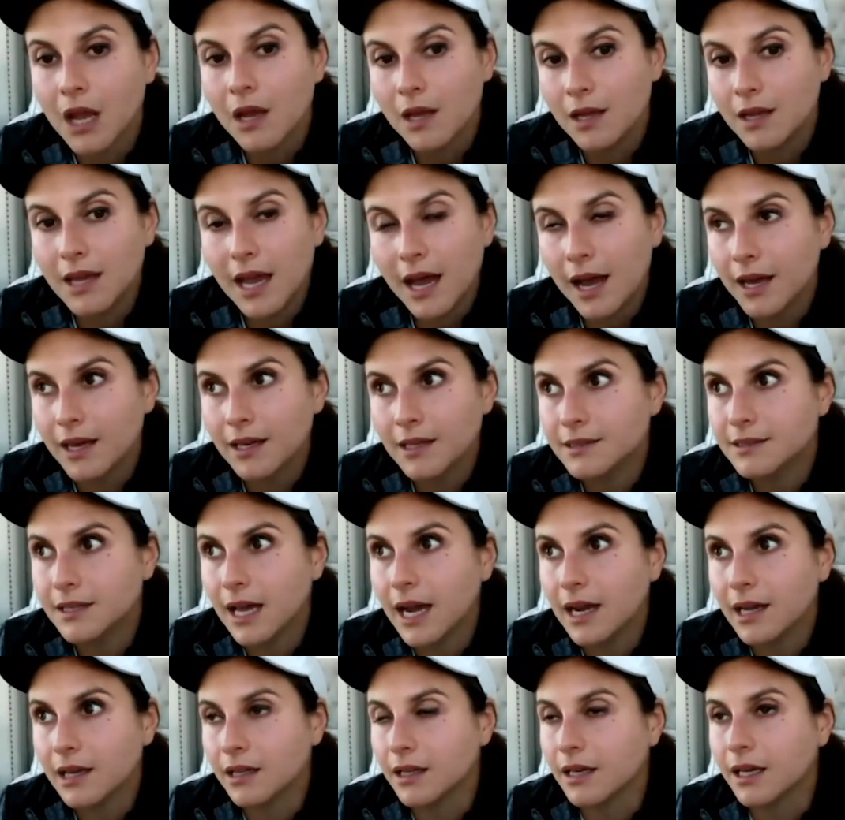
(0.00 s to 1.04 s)
Yeah,
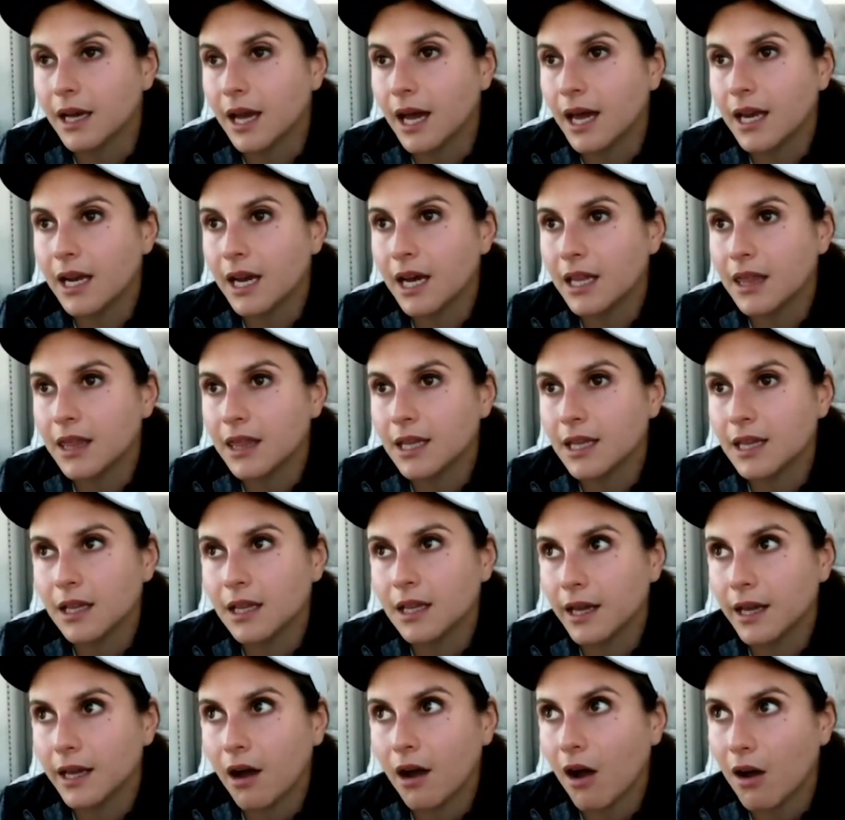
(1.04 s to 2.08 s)
exactly. And I think,
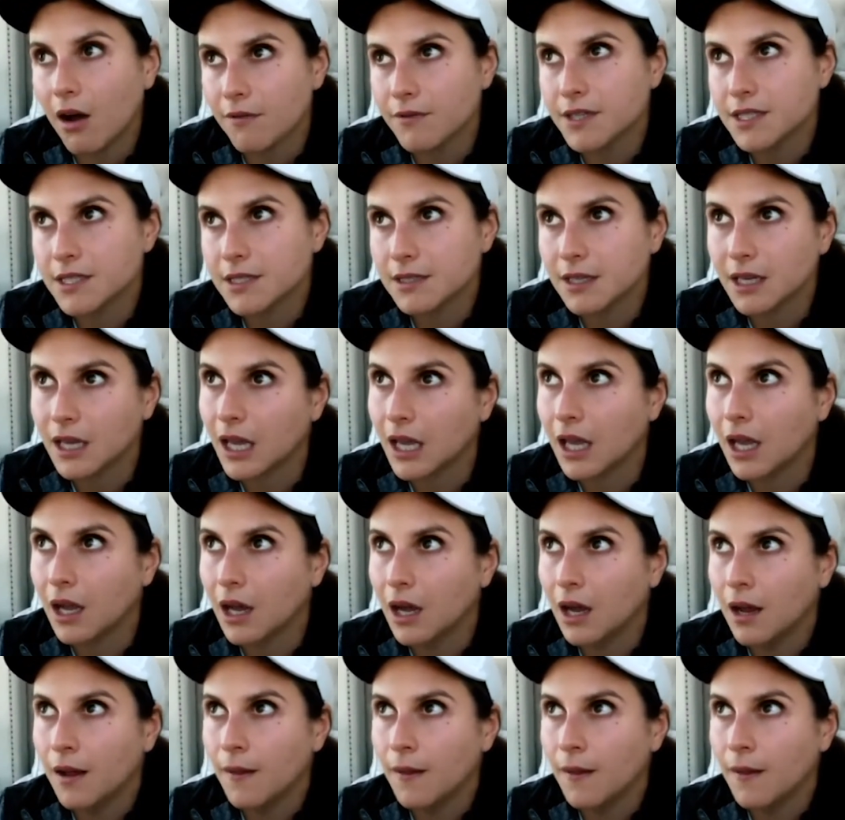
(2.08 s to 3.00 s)
like, obviously